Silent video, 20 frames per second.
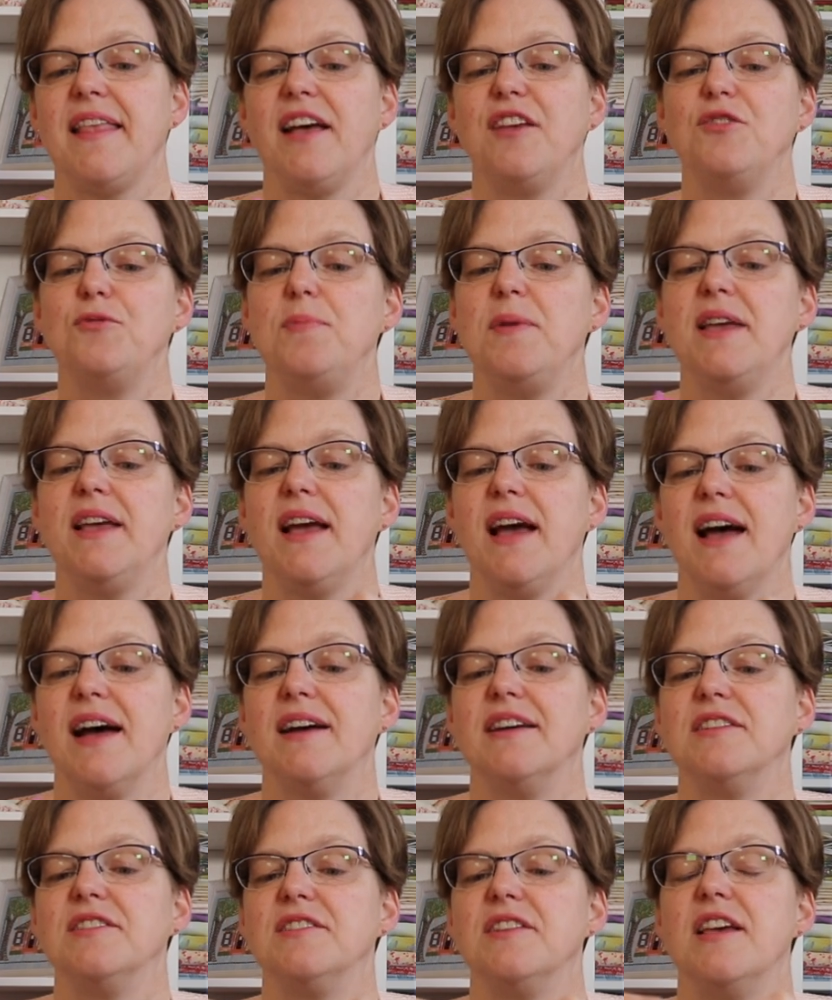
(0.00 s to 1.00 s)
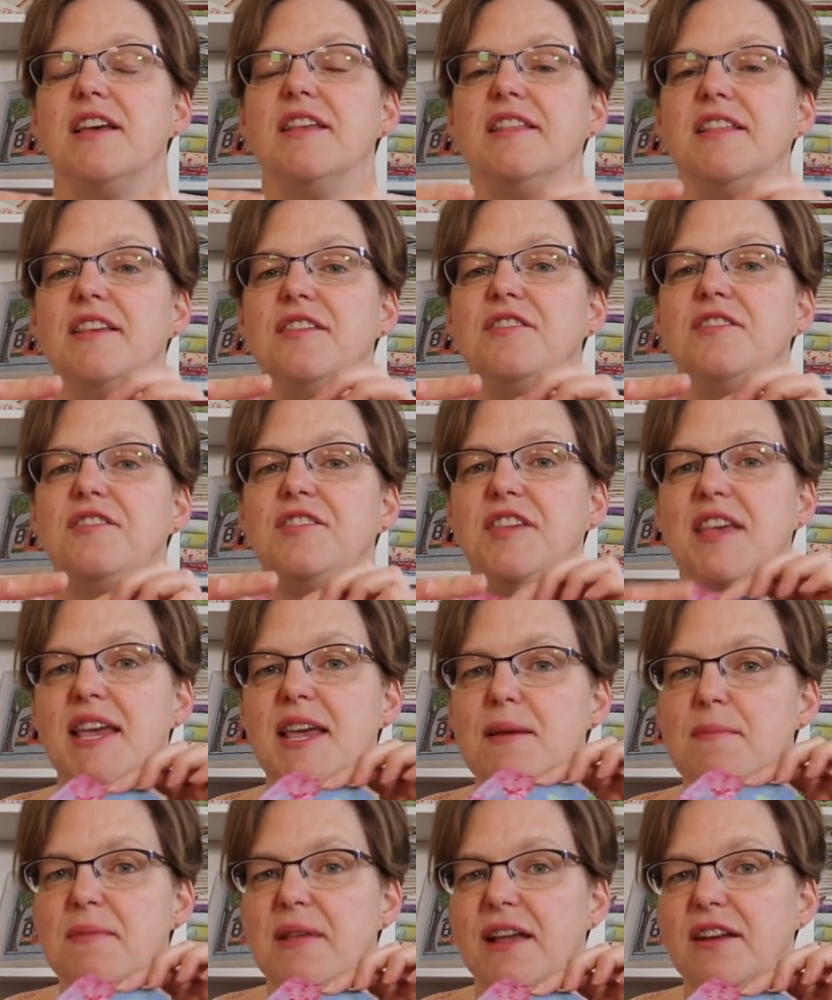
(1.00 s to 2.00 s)
that's because the
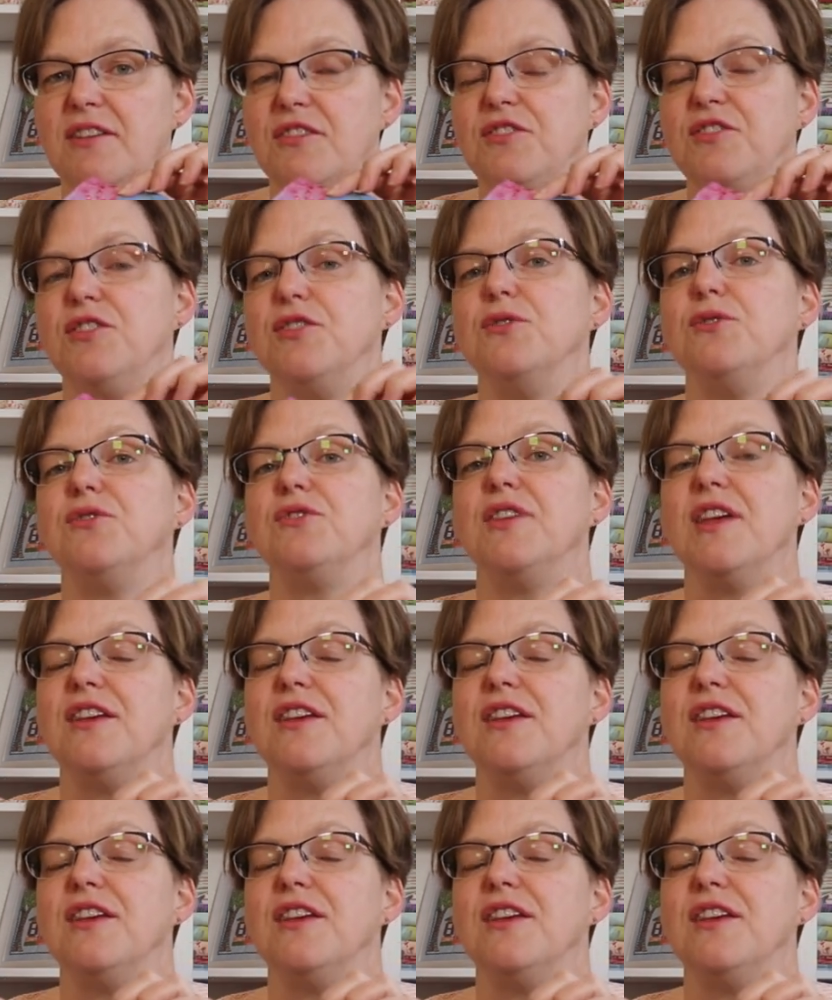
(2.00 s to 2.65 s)
seam that is used